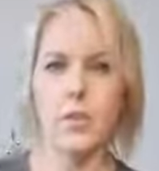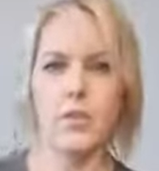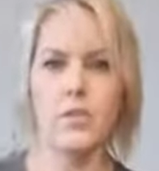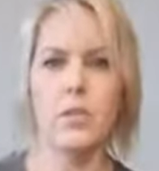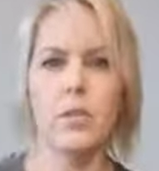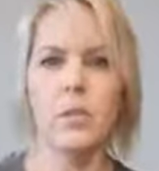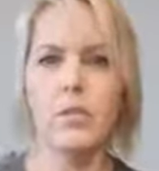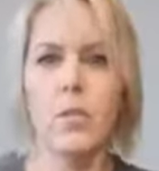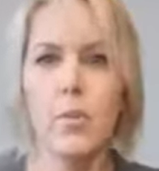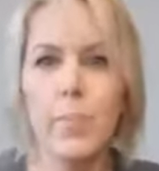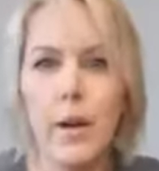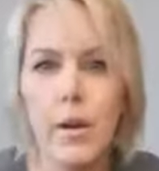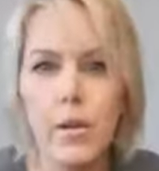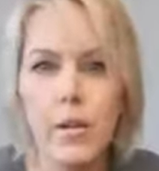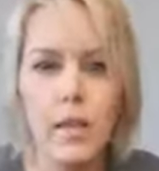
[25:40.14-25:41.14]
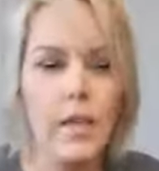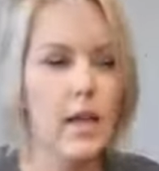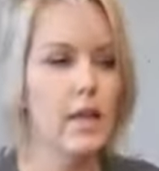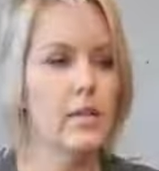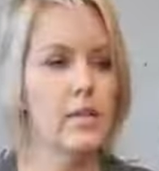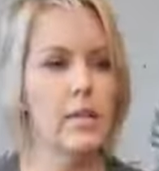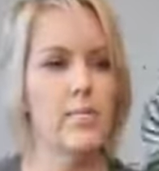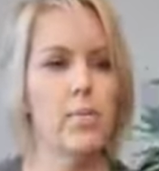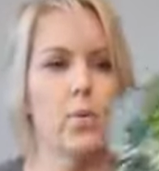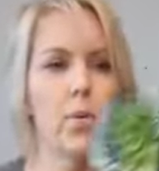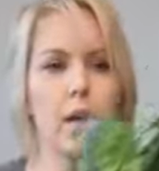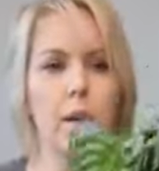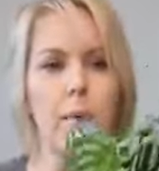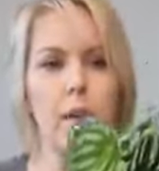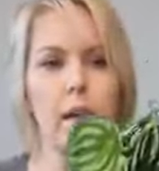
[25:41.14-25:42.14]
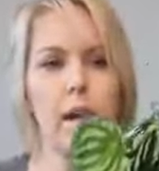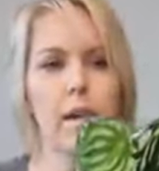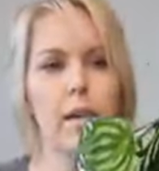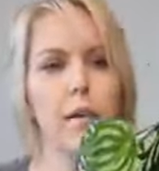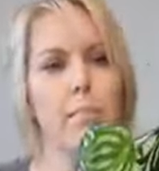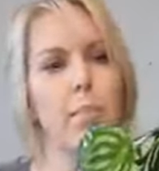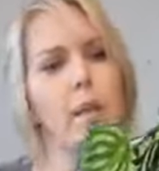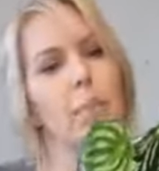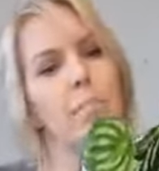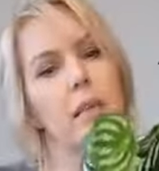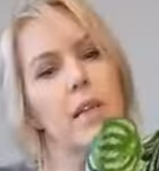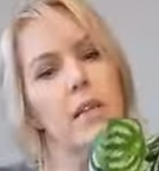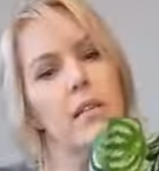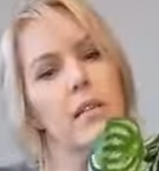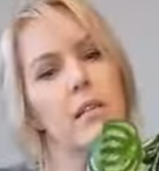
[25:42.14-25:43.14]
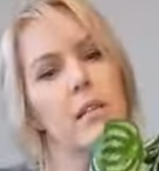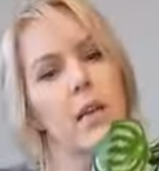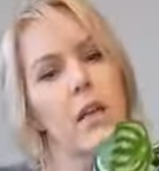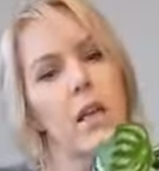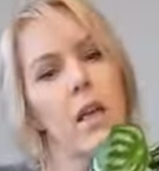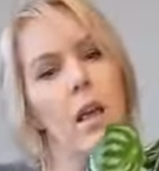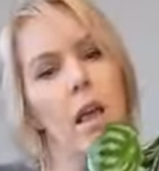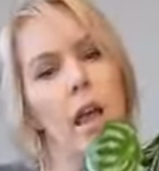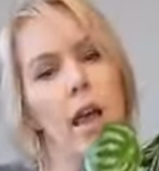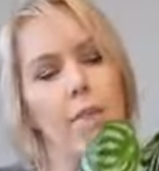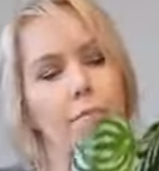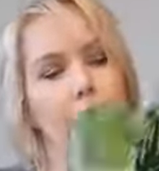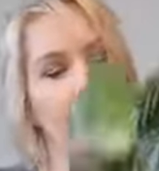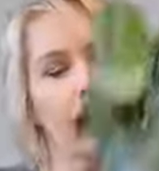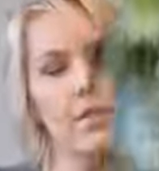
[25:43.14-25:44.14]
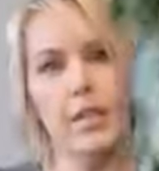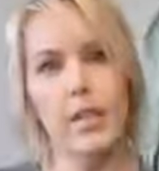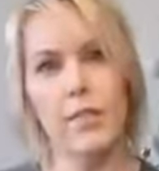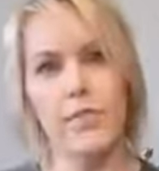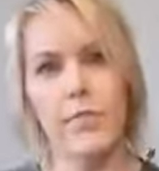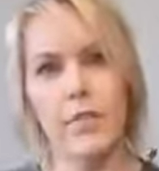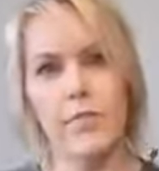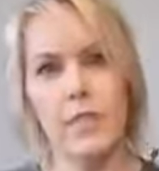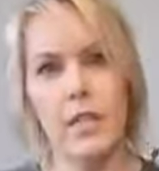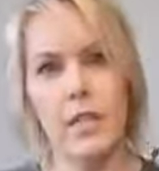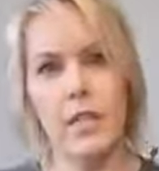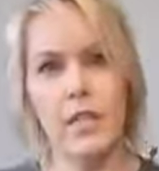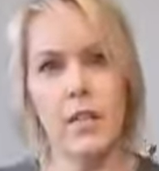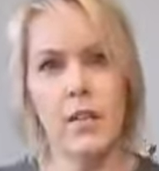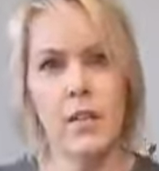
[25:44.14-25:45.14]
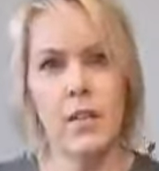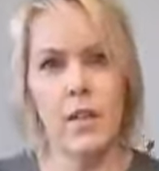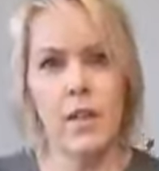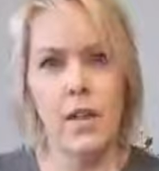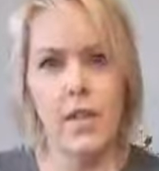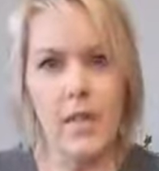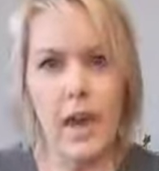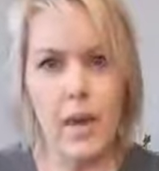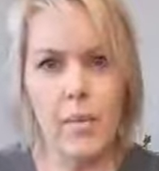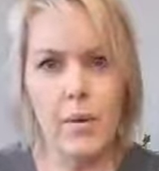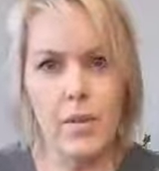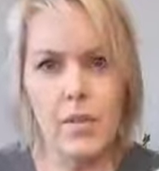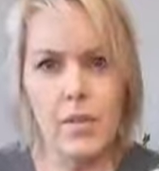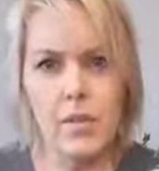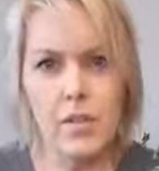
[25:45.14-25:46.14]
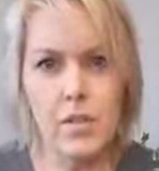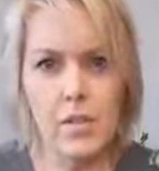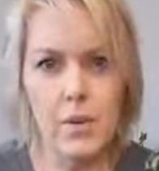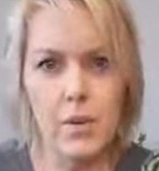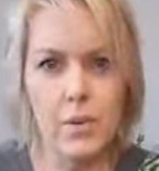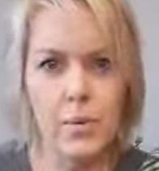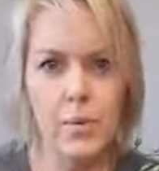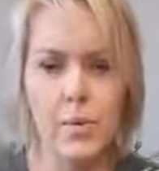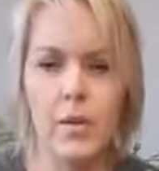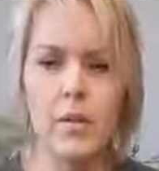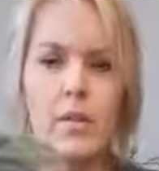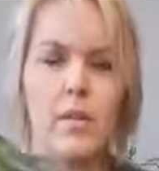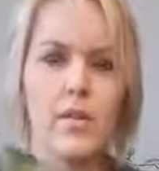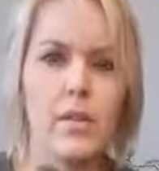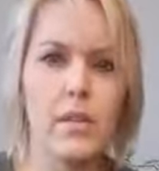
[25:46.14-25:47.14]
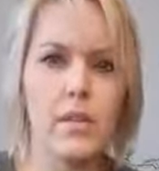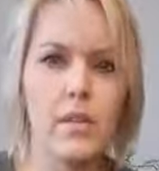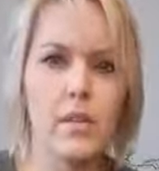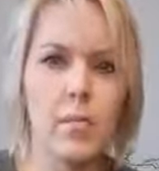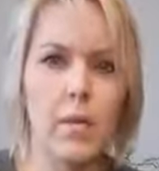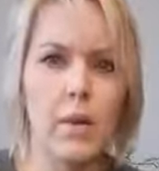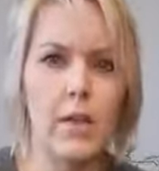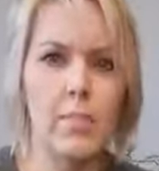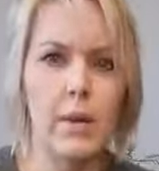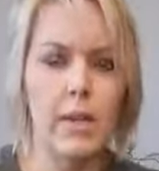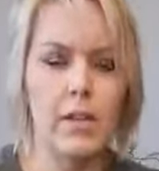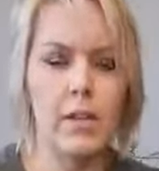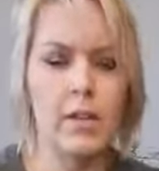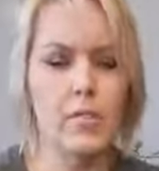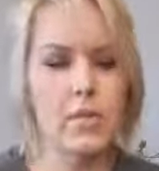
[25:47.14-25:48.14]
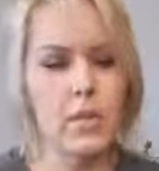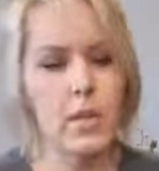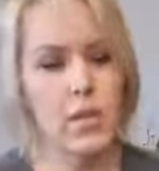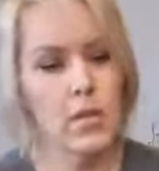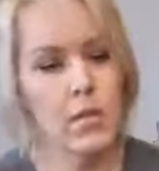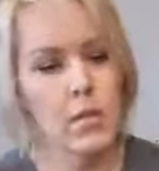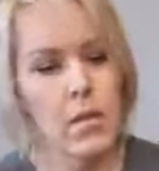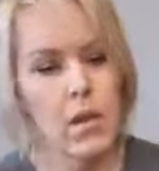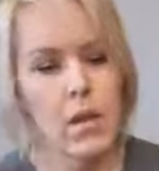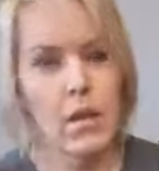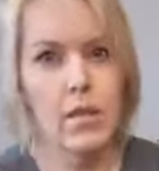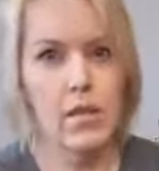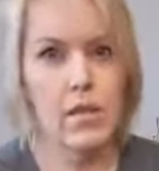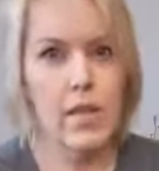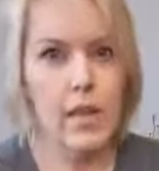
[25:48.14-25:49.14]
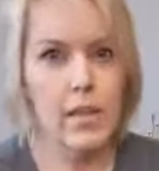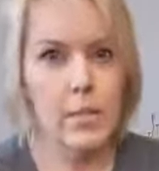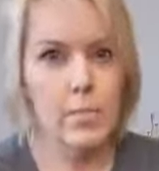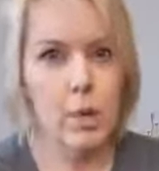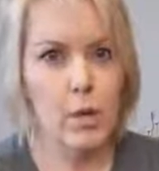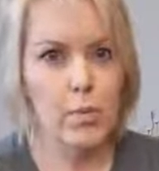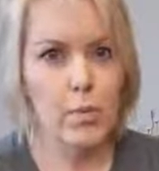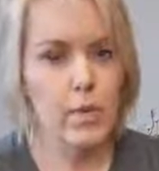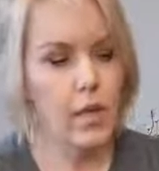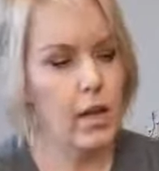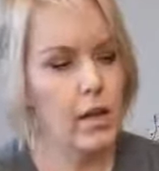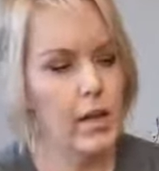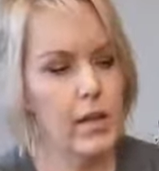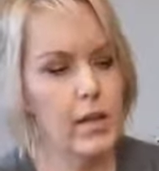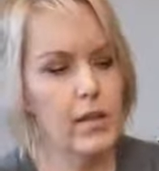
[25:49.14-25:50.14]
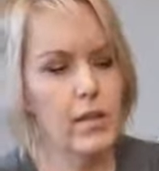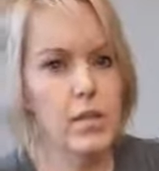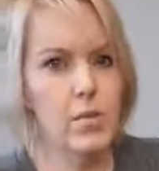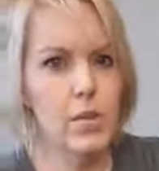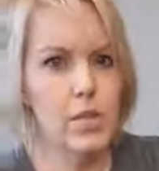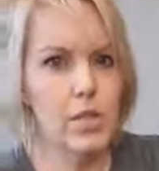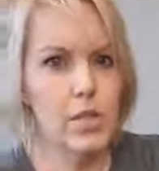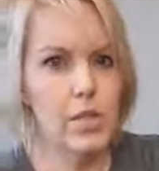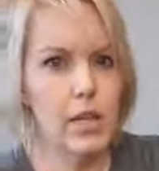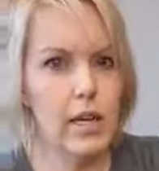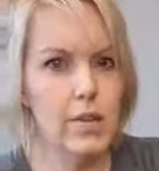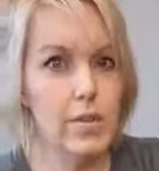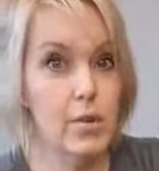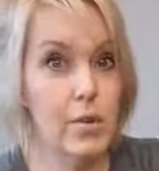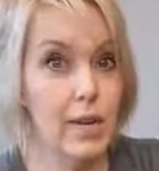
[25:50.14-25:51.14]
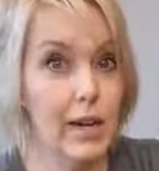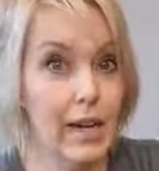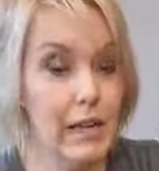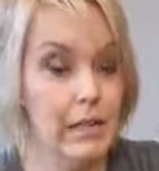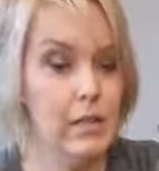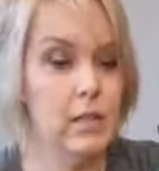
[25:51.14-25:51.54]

So apparently at some point we got in a big piece at $15.50. That one is new. This is the one I've been using. This has purple on it. This one just has green.